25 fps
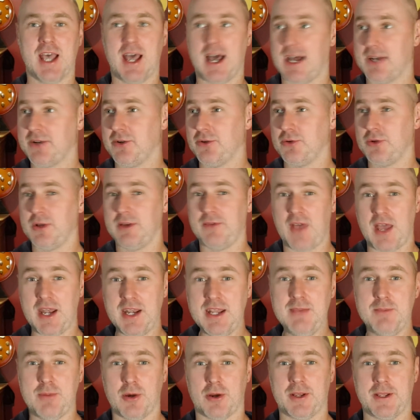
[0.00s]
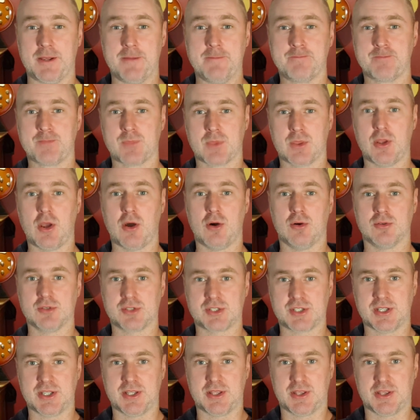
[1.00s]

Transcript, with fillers: I don't know if anybody knows